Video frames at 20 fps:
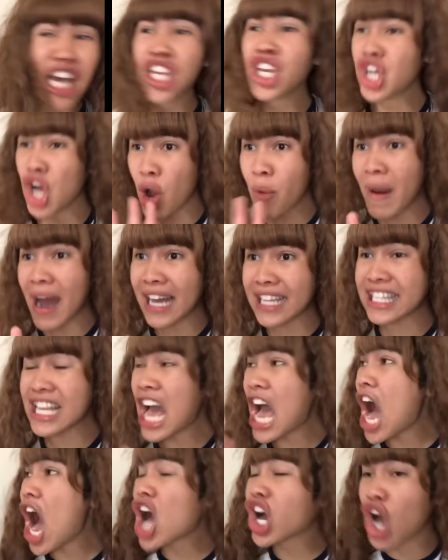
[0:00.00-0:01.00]
You know what?
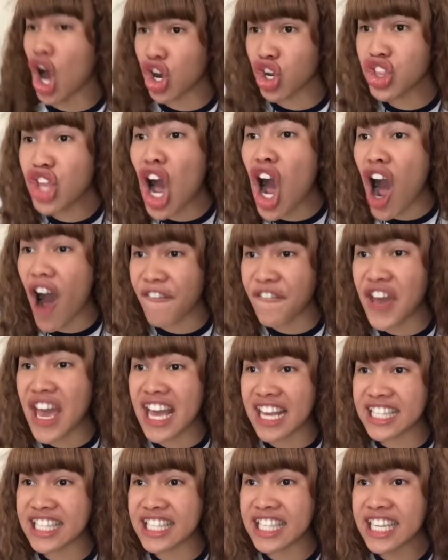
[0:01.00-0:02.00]
Go to the
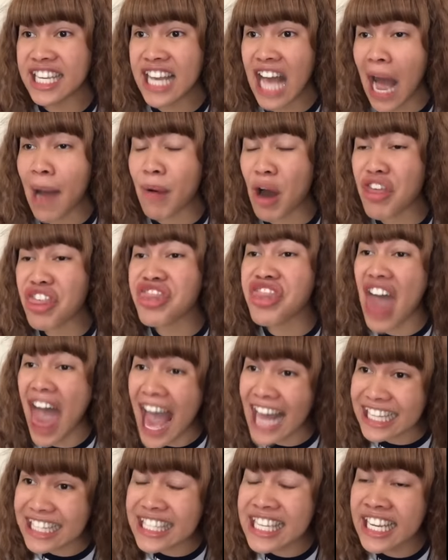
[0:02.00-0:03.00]
office. How about
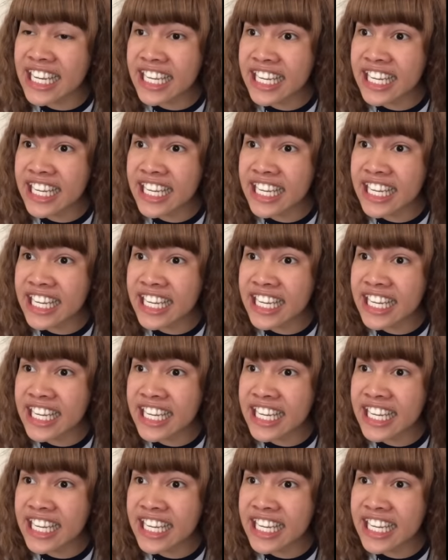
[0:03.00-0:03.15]
that?